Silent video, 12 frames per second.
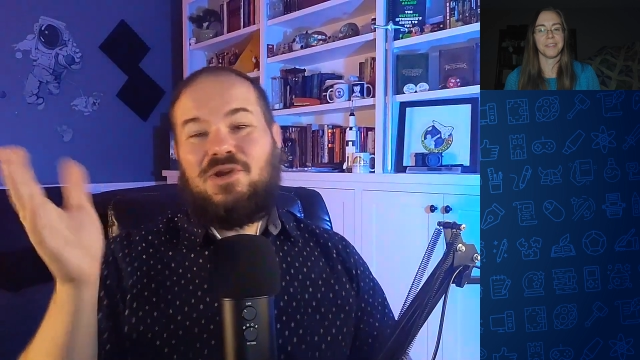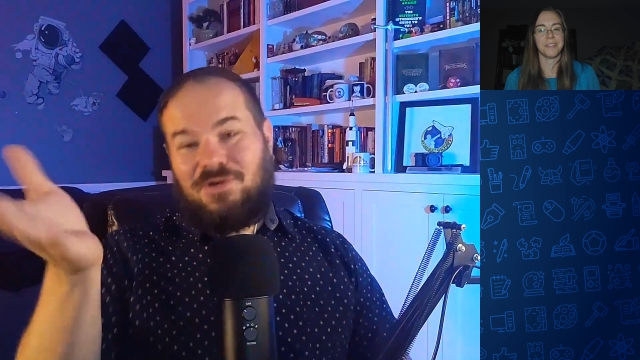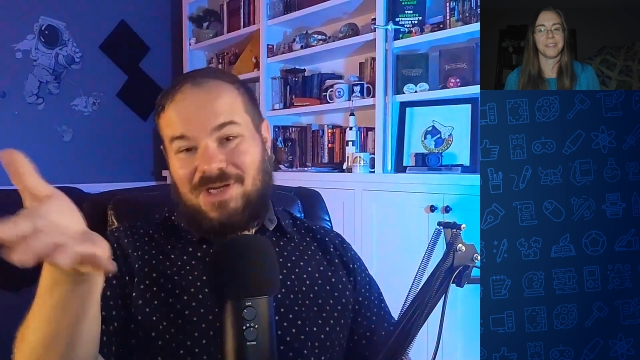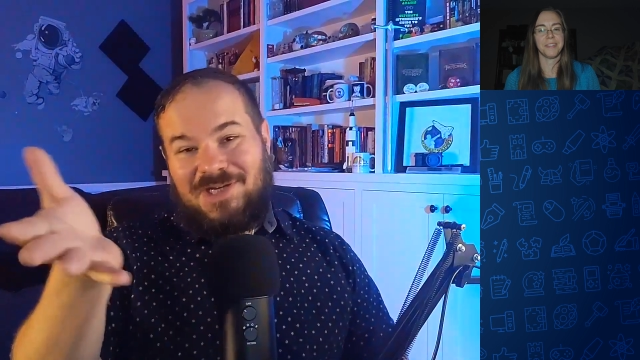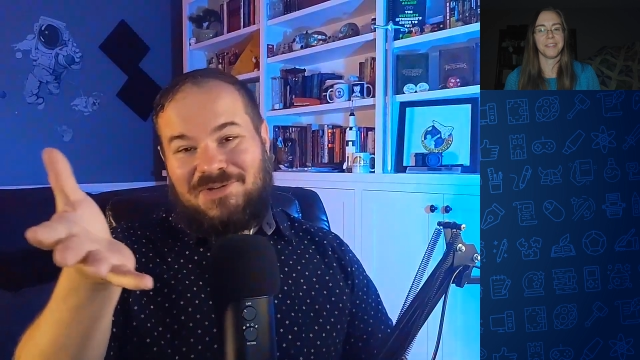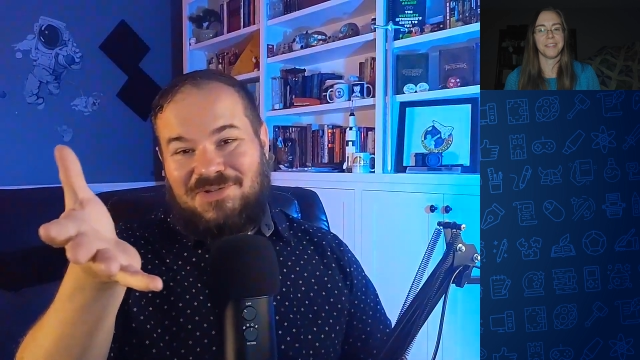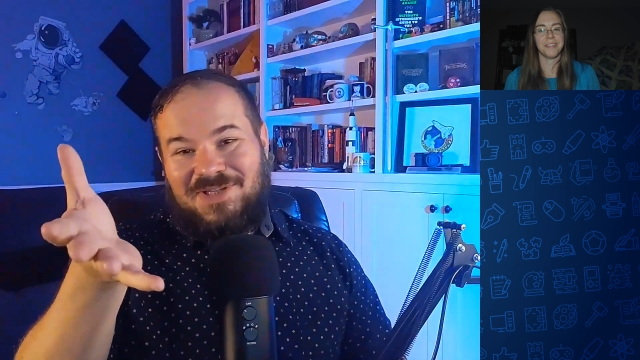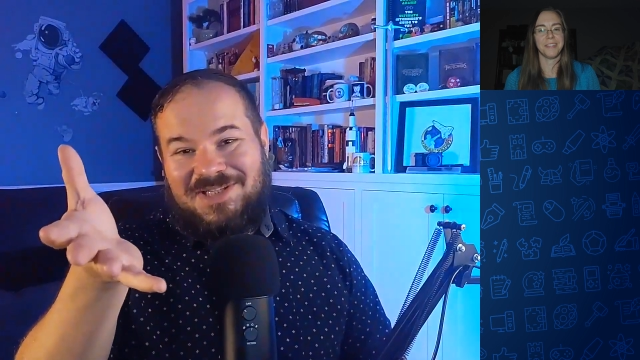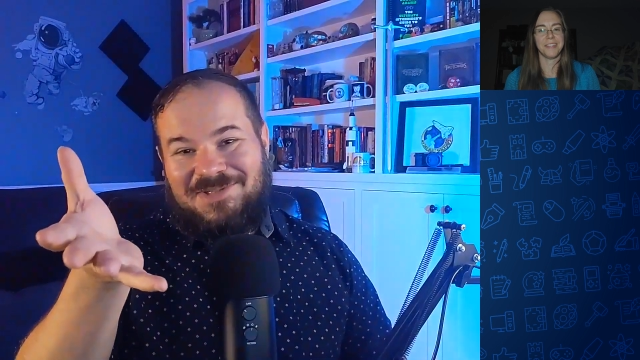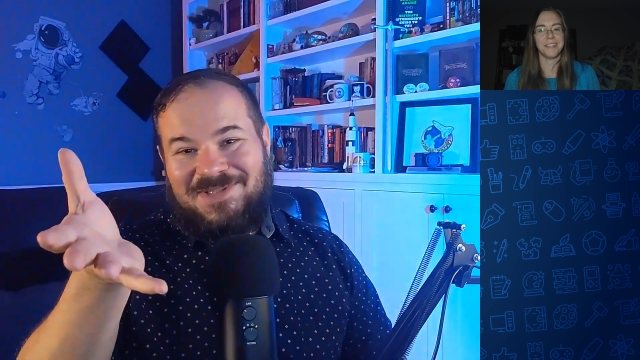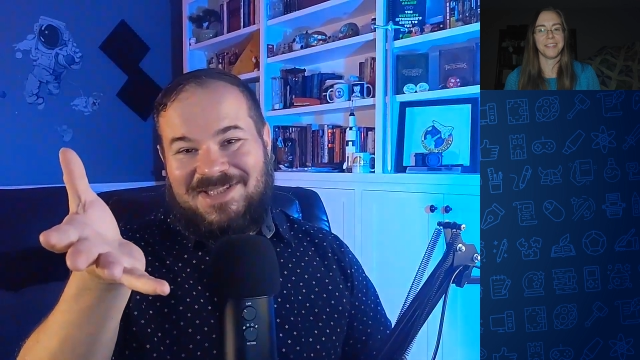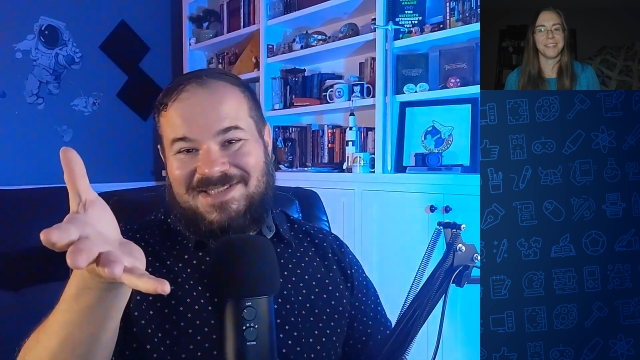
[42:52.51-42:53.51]
I also like
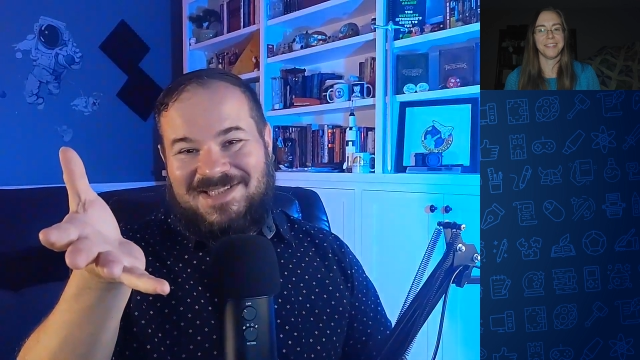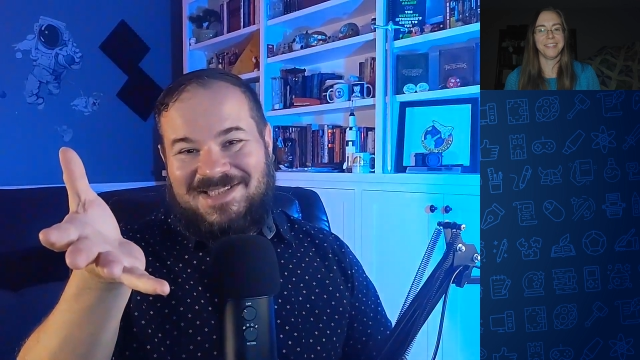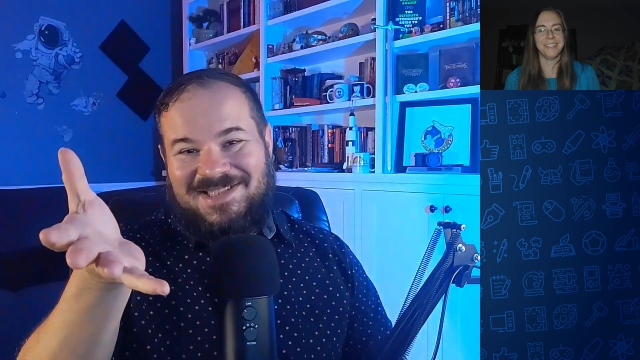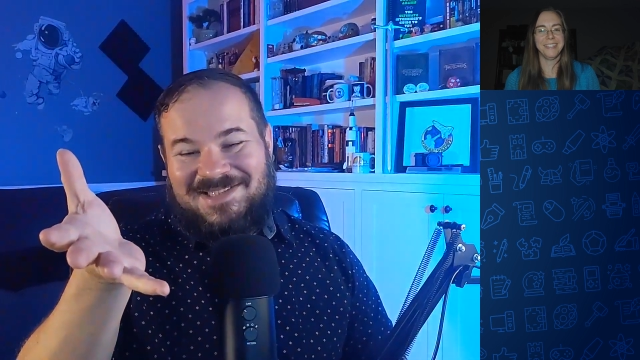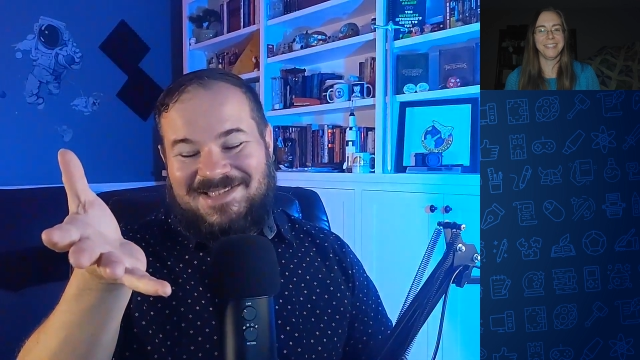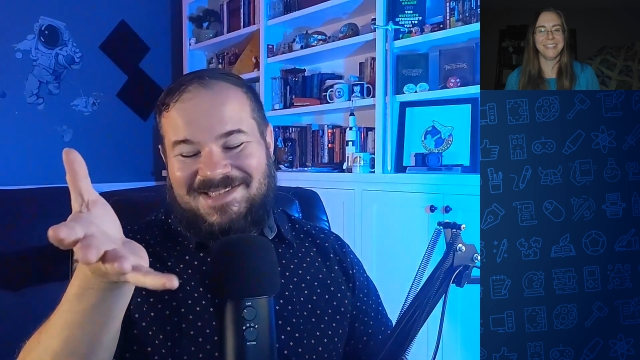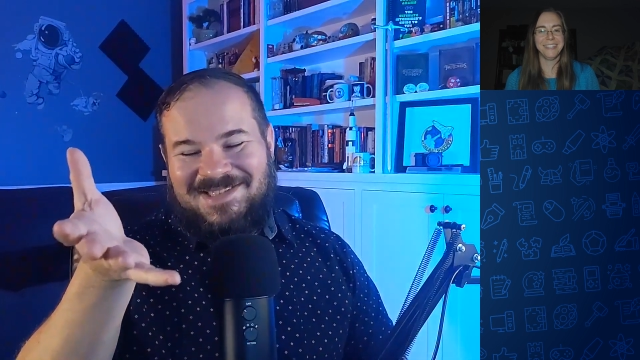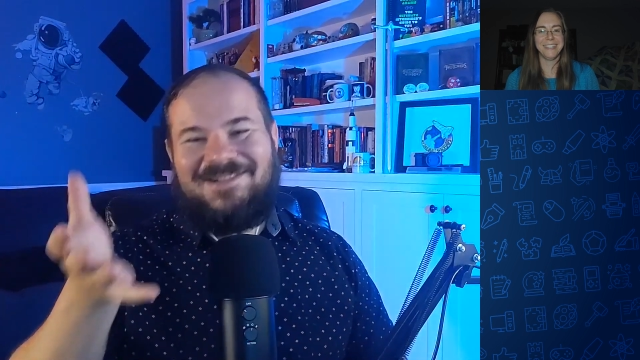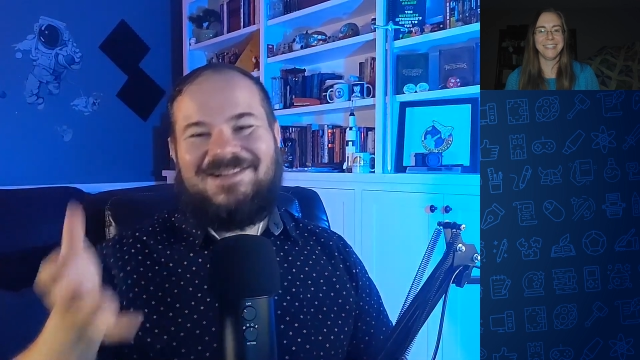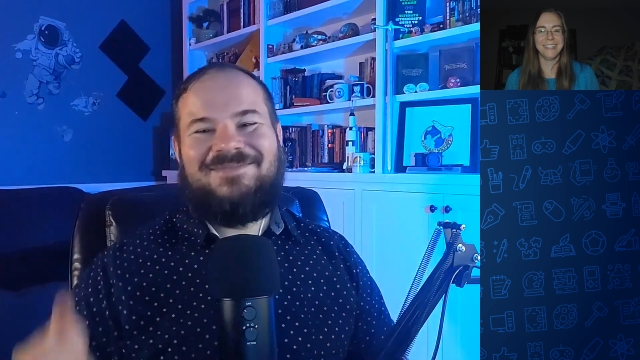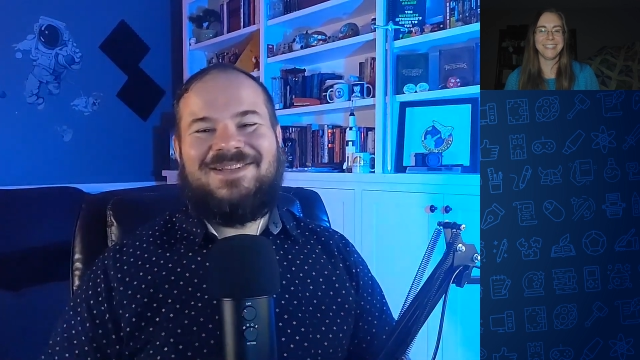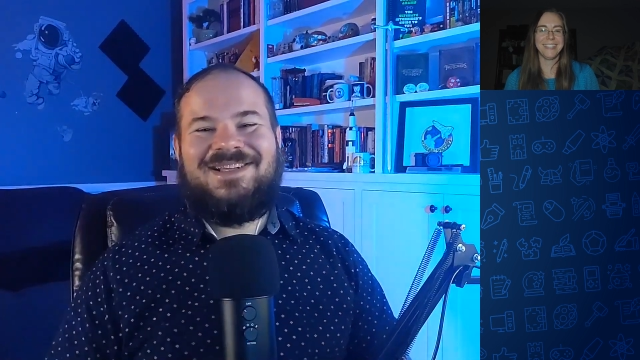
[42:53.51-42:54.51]
doing things like this. You know
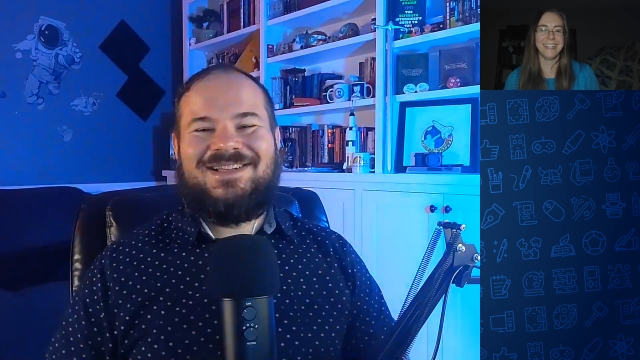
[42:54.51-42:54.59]
what I mean?